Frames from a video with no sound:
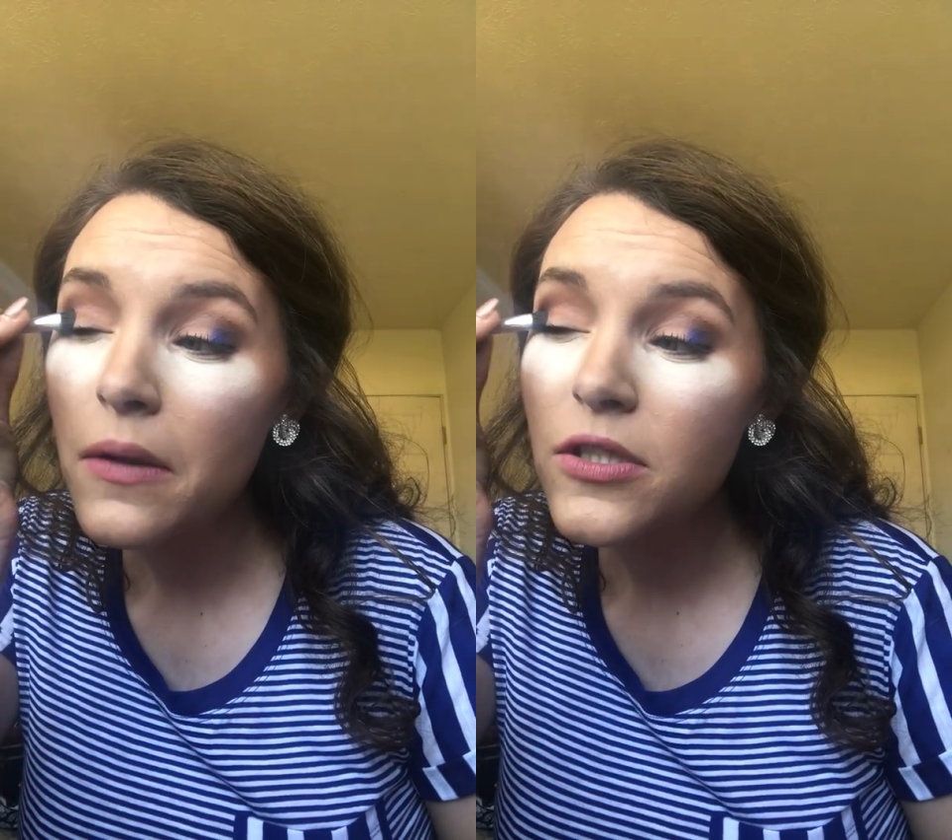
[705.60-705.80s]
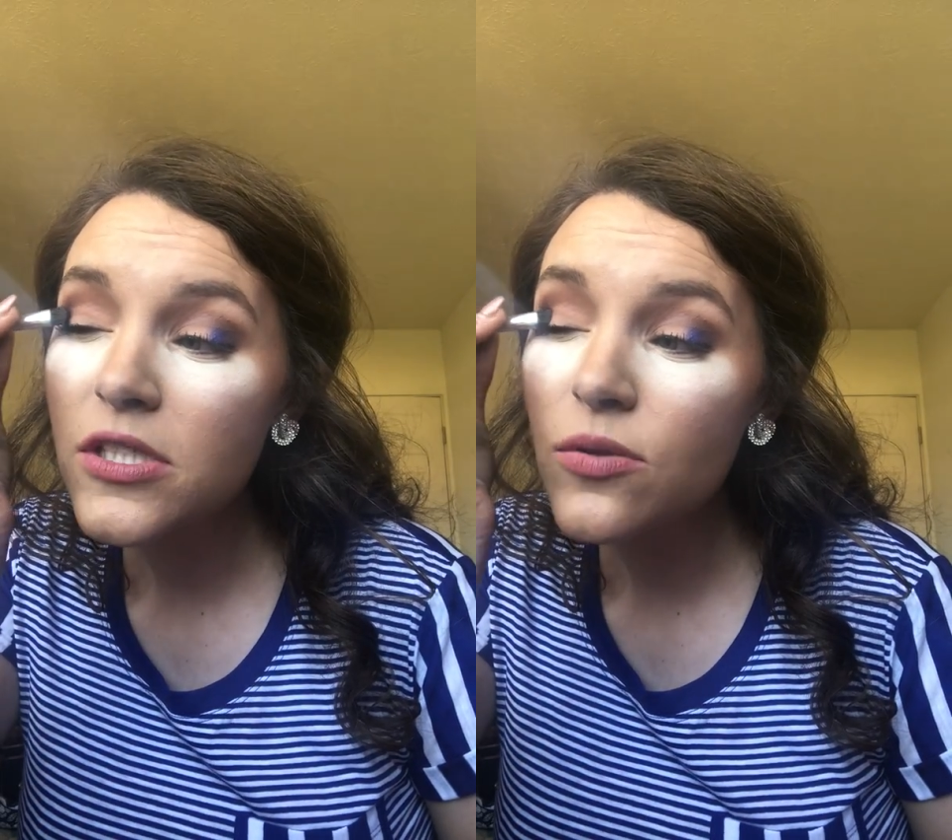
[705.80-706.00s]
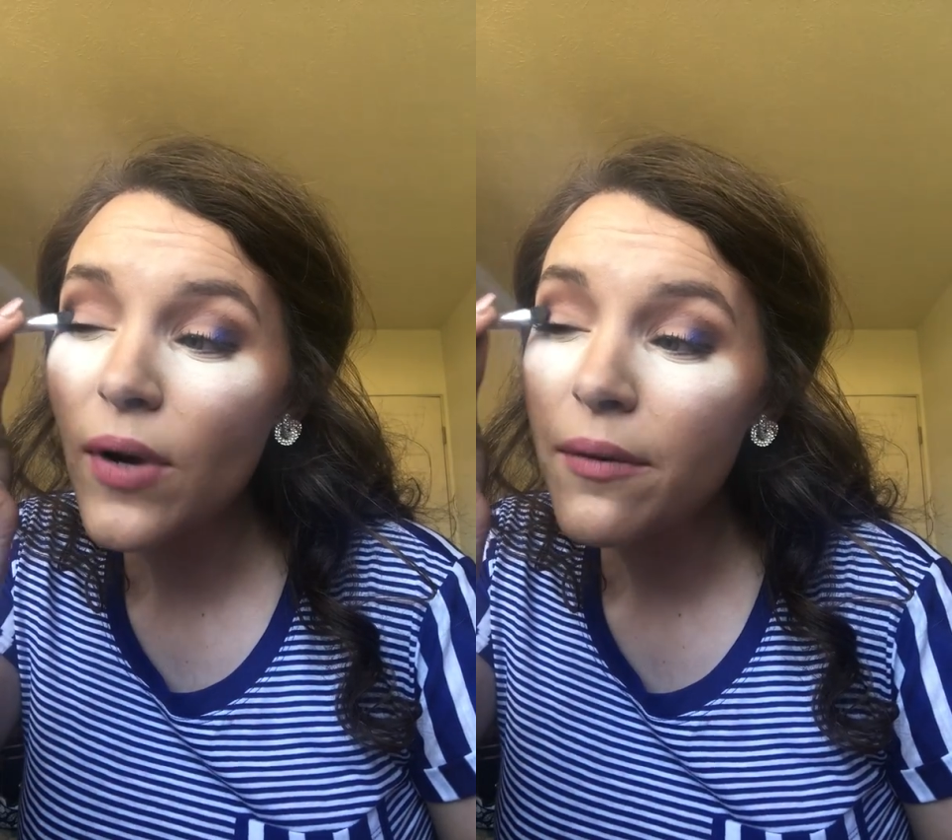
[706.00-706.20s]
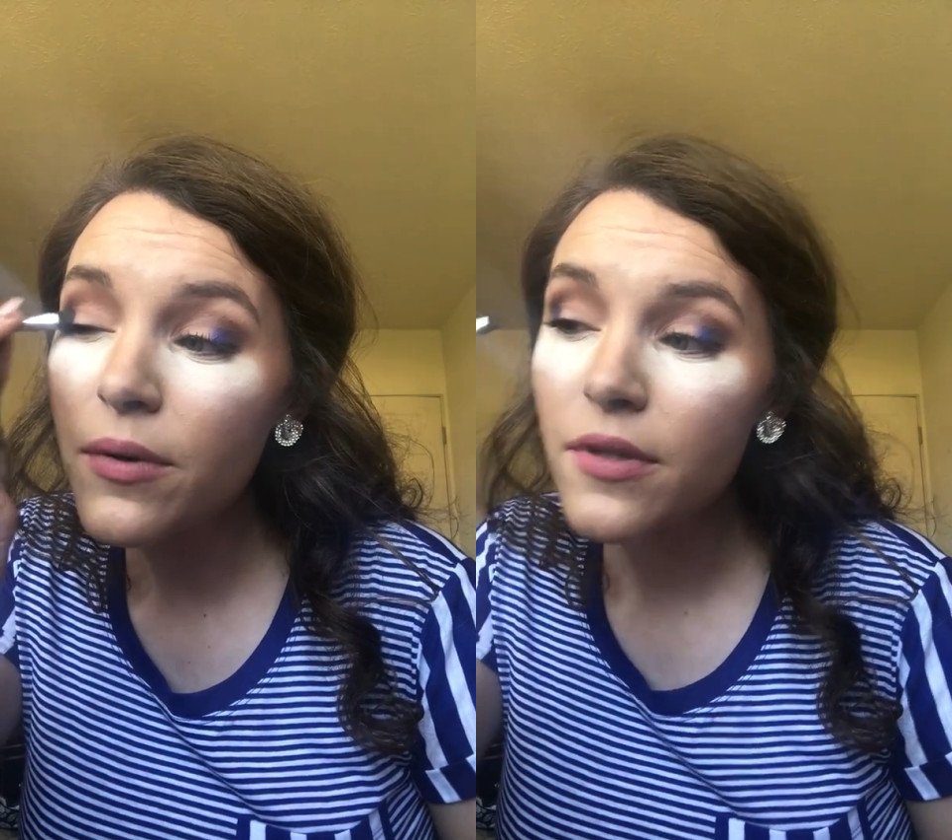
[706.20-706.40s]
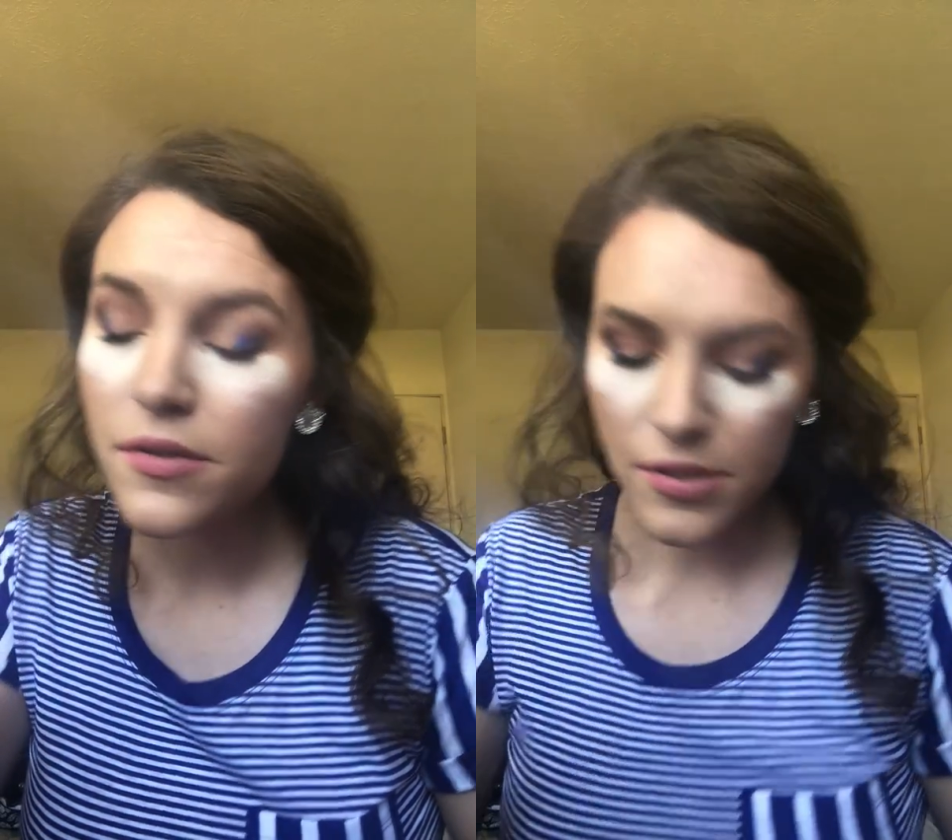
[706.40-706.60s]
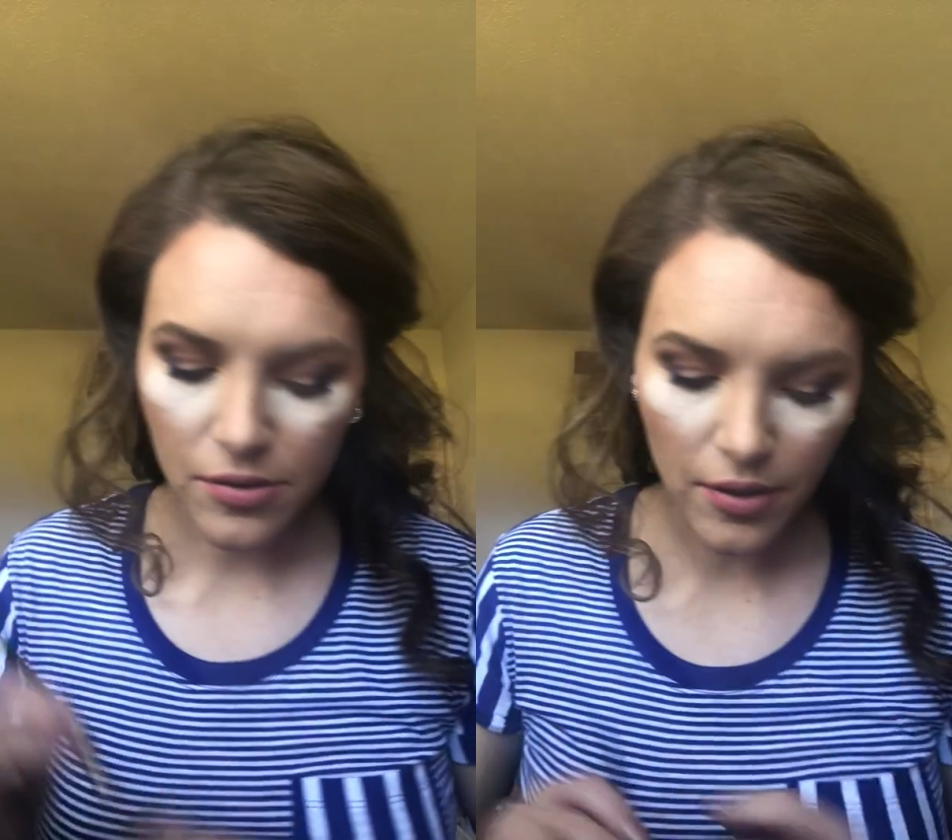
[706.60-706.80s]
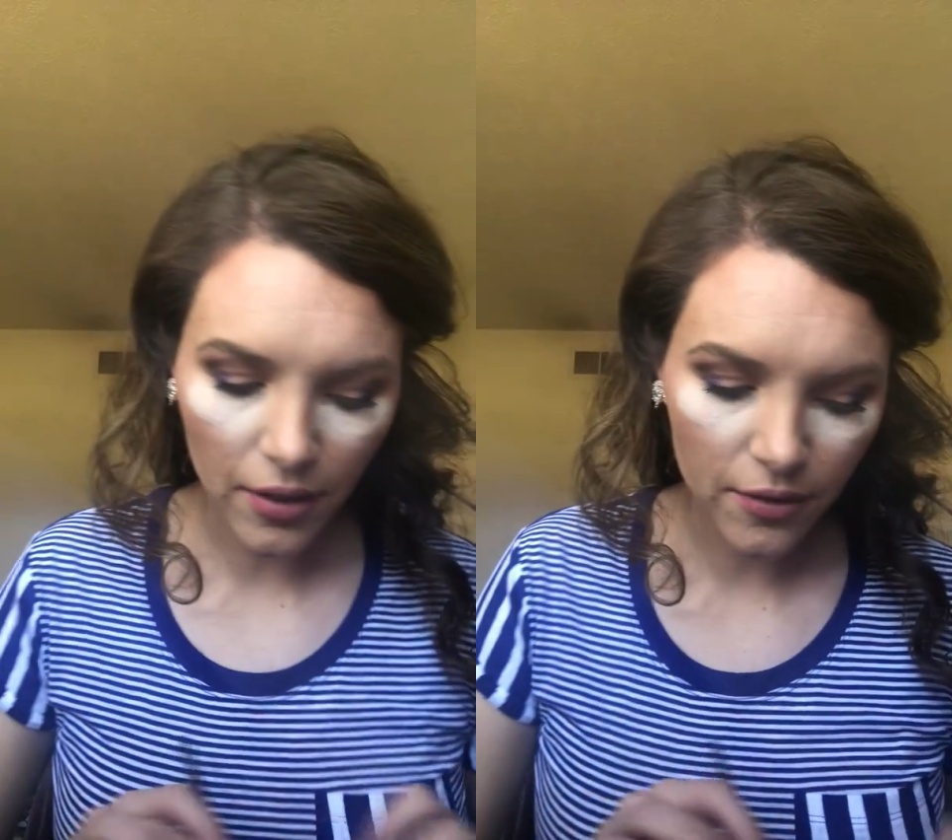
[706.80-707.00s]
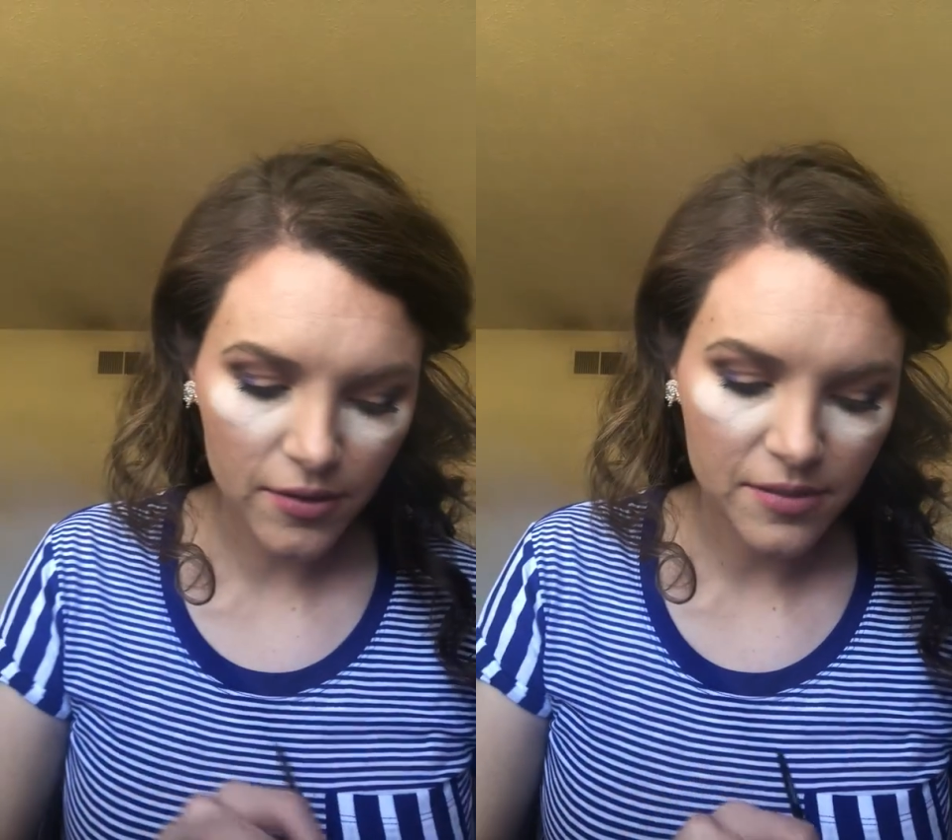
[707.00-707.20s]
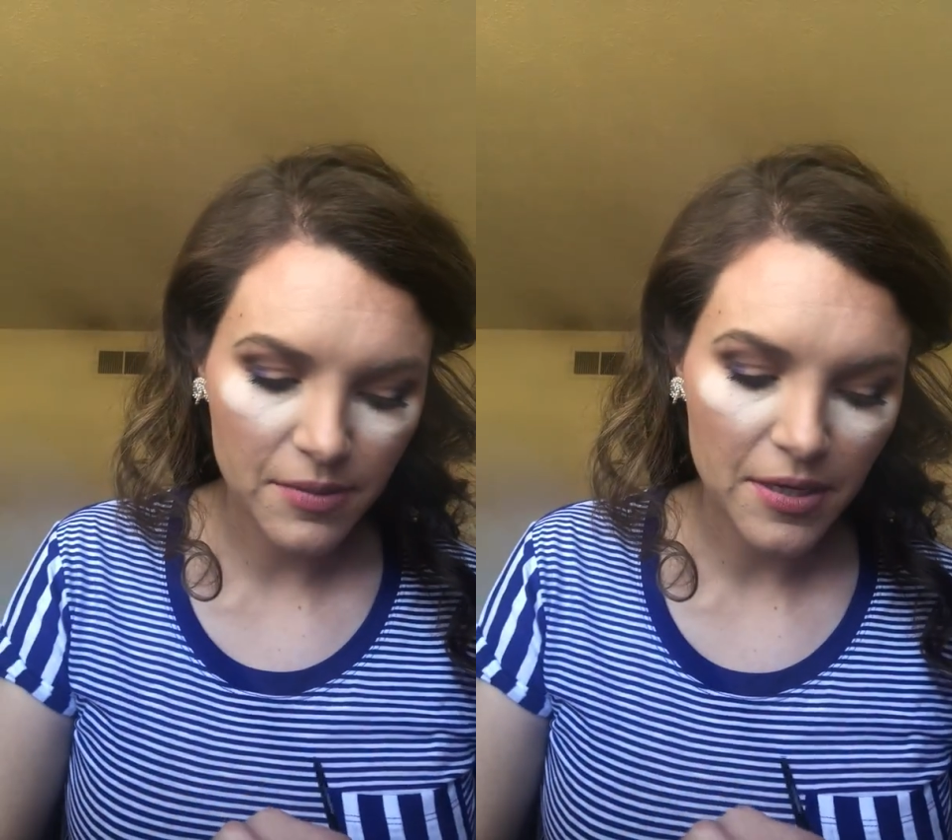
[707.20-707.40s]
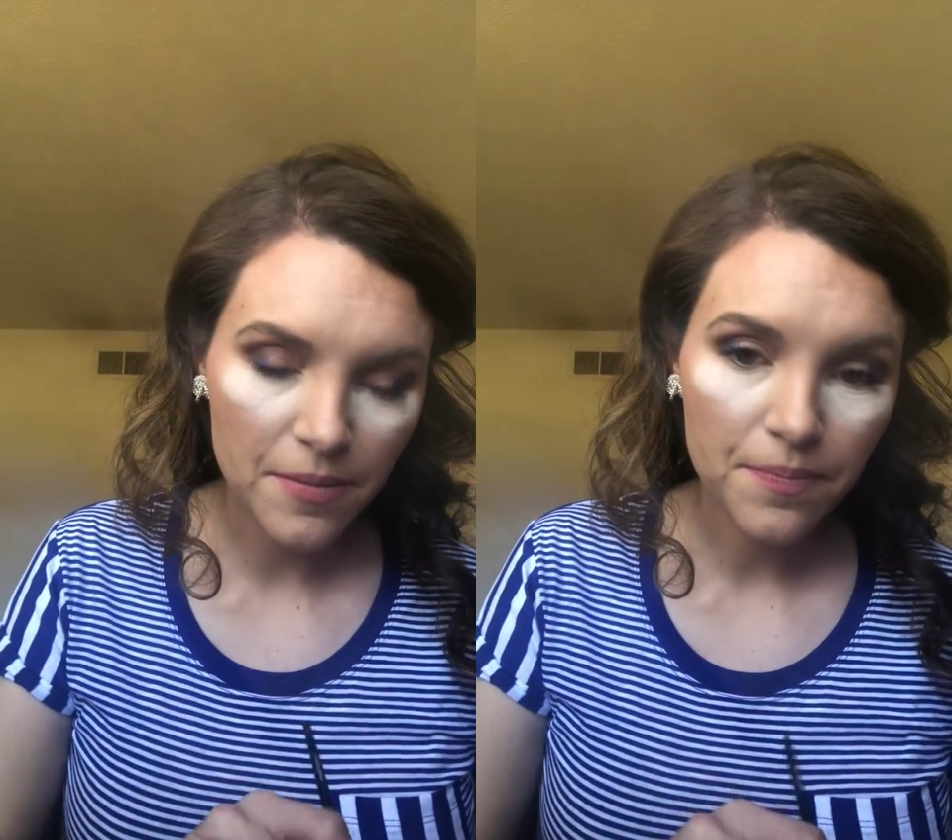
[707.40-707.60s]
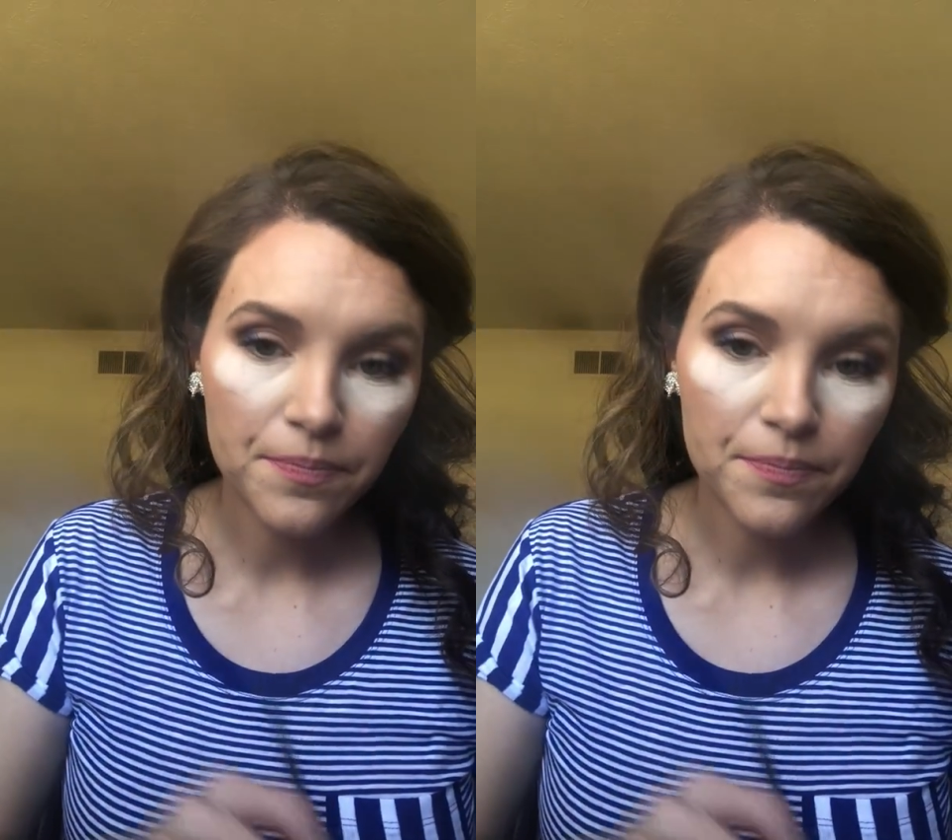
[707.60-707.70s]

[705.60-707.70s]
Just right where those two colors meet.